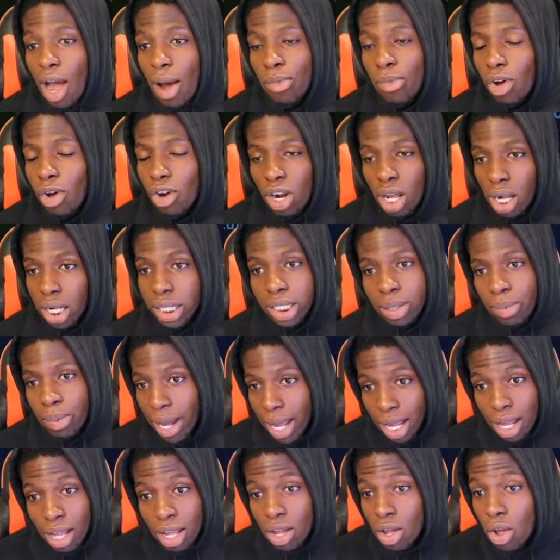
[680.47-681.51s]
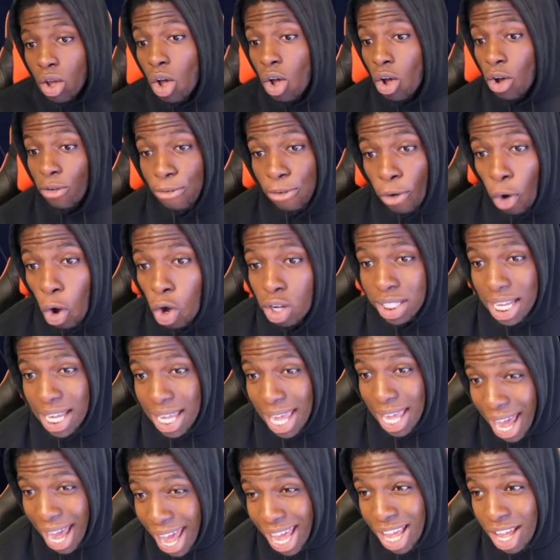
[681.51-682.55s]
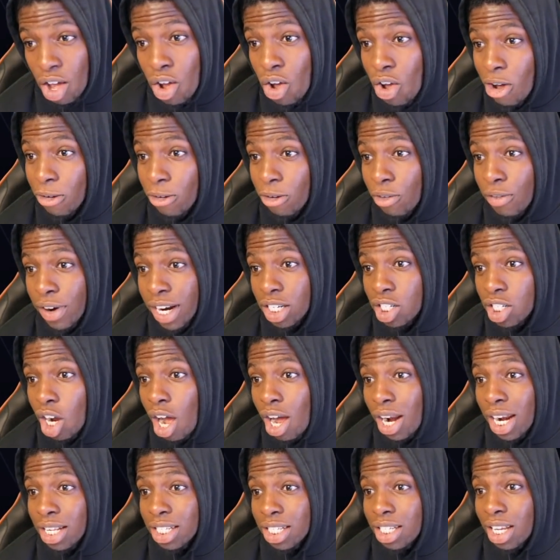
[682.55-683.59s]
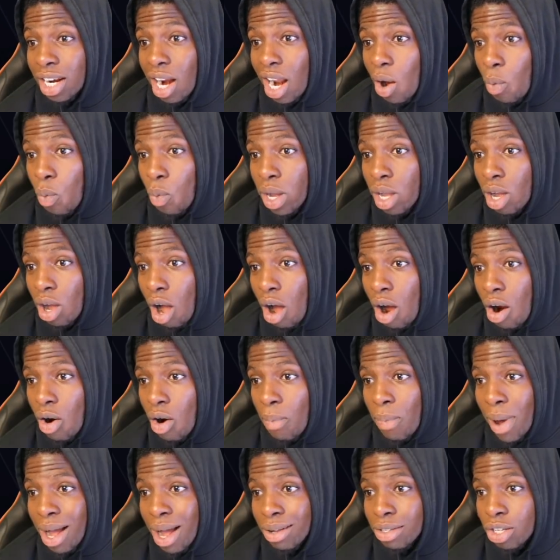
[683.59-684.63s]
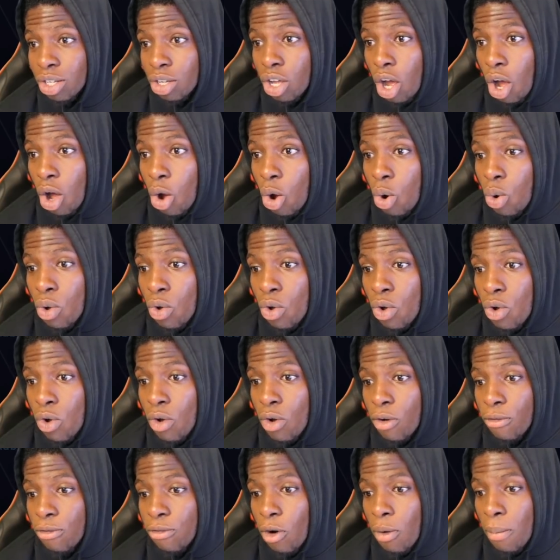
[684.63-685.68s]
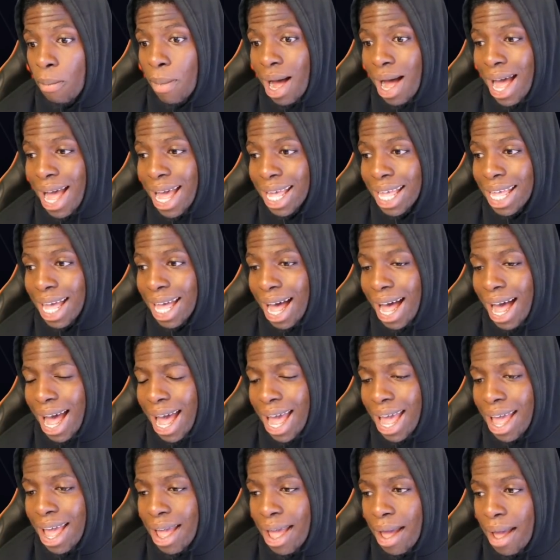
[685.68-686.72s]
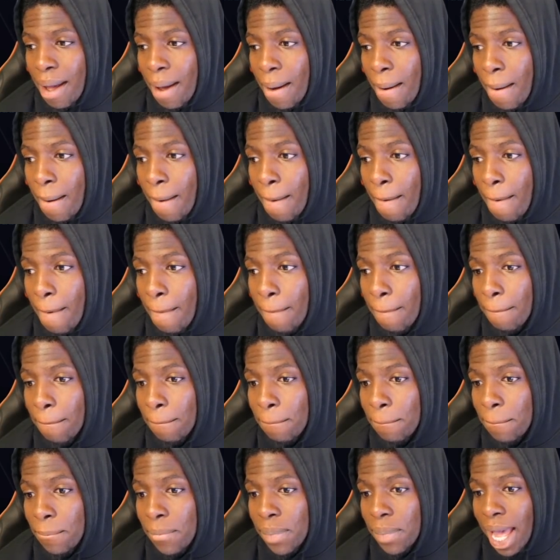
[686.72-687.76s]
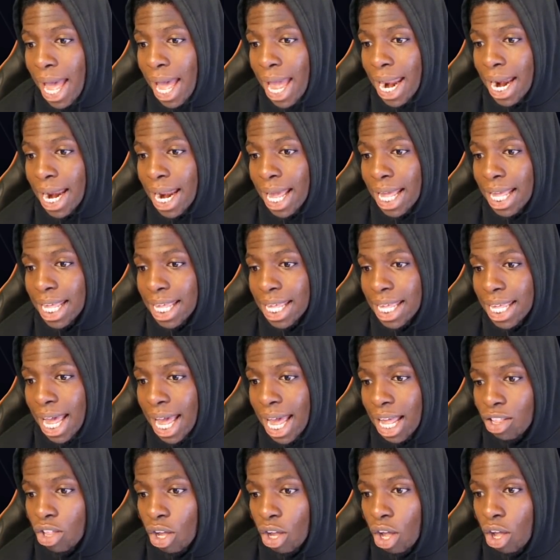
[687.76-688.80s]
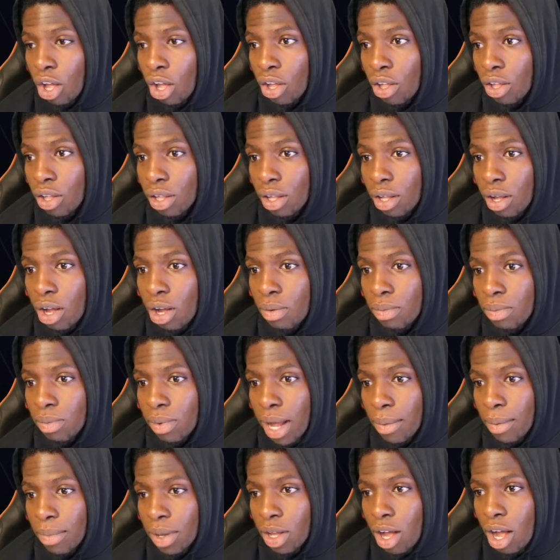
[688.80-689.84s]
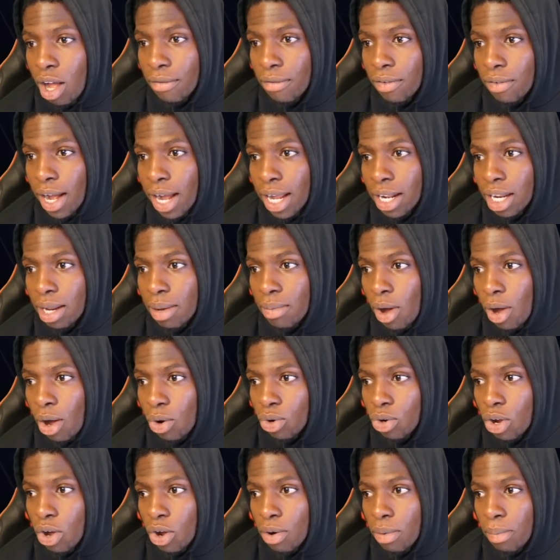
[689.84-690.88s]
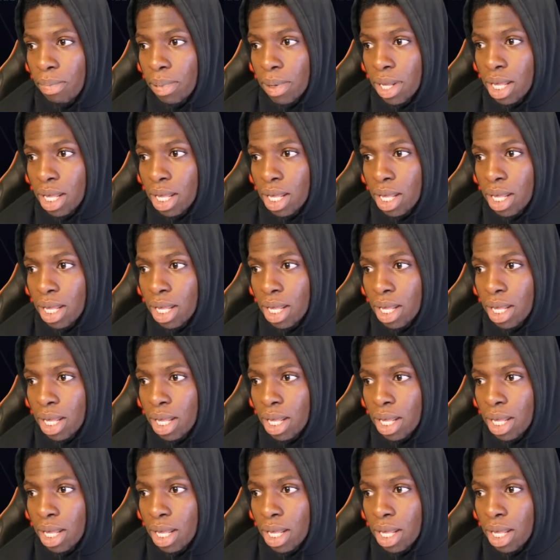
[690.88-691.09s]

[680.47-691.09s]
lie, I'm not looking to pay 40k for Richarlison and we are about to go for my guy, Ben Yedder. Oh, and we can't find him. Hold on.